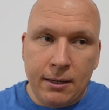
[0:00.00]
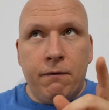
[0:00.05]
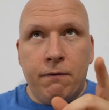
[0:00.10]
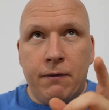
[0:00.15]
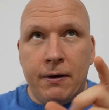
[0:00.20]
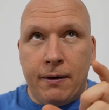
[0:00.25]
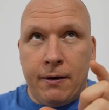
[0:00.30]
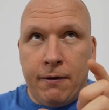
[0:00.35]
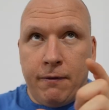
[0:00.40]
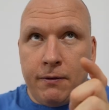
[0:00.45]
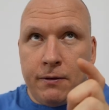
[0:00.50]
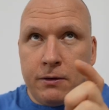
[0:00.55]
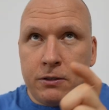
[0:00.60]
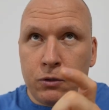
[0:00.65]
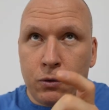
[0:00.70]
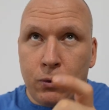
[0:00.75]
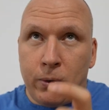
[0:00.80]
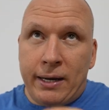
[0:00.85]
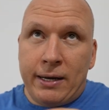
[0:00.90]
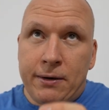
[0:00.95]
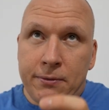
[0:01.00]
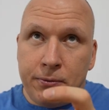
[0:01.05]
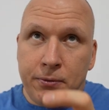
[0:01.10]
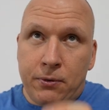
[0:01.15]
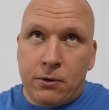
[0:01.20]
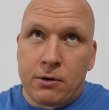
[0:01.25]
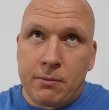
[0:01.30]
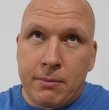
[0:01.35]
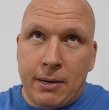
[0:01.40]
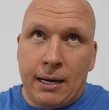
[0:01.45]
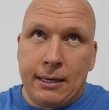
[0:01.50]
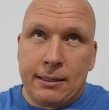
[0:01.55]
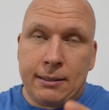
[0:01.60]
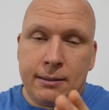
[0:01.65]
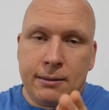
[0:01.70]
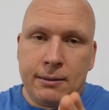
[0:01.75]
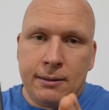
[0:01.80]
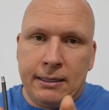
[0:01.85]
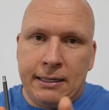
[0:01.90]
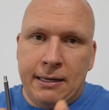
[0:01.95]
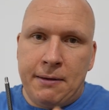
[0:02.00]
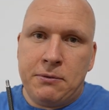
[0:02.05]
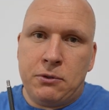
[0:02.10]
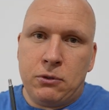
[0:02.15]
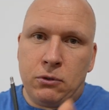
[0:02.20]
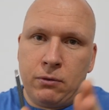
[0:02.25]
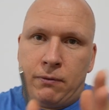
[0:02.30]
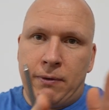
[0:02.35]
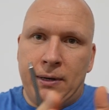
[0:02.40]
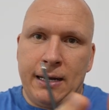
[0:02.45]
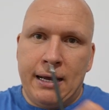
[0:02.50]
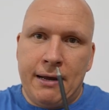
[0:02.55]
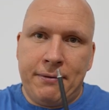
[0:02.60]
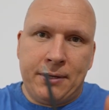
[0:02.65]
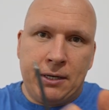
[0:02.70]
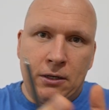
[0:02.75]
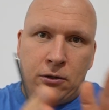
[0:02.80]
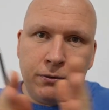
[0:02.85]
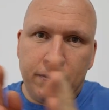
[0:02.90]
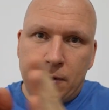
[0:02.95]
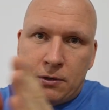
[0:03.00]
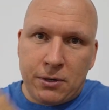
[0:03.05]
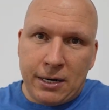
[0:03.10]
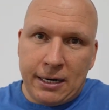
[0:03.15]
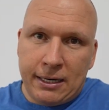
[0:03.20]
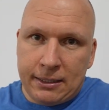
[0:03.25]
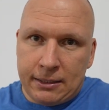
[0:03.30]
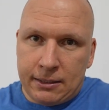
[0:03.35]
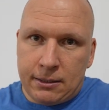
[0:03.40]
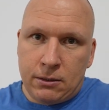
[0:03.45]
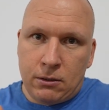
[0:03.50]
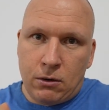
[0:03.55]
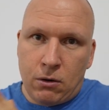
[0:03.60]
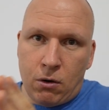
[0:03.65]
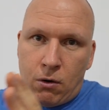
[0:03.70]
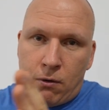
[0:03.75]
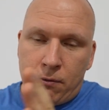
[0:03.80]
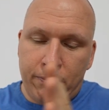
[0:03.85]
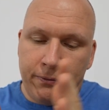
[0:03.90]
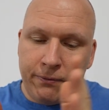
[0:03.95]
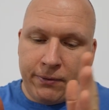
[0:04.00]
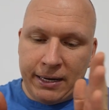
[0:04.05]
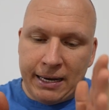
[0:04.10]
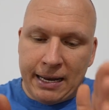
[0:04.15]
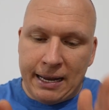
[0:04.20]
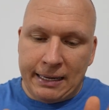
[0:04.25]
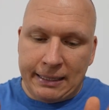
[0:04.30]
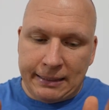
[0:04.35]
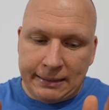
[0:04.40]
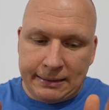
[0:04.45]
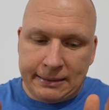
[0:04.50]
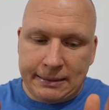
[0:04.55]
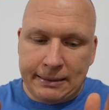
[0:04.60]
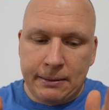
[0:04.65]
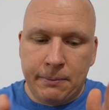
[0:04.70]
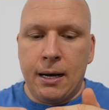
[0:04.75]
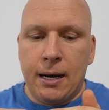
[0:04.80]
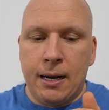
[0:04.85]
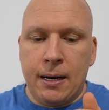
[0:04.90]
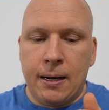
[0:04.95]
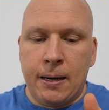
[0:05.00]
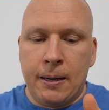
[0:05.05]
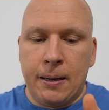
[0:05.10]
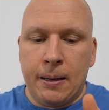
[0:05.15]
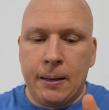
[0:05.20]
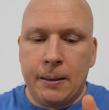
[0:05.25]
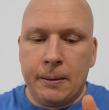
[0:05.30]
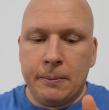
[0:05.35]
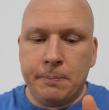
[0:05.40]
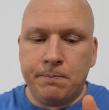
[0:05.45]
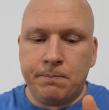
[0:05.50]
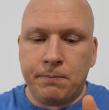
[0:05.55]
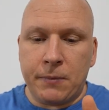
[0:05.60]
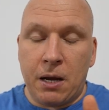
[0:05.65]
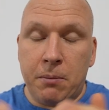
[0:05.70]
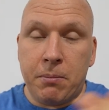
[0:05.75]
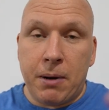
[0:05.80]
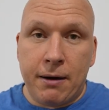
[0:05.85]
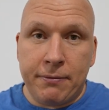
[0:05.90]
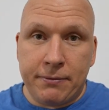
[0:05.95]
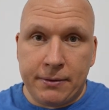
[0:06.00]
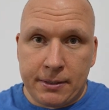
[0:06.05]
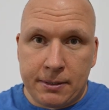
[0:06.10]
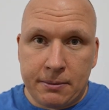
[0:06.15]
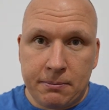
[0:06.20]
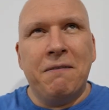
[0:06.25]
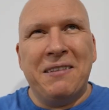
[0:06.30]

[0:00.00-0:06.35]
The square format gives you to the left and to the right of the lens a buffer.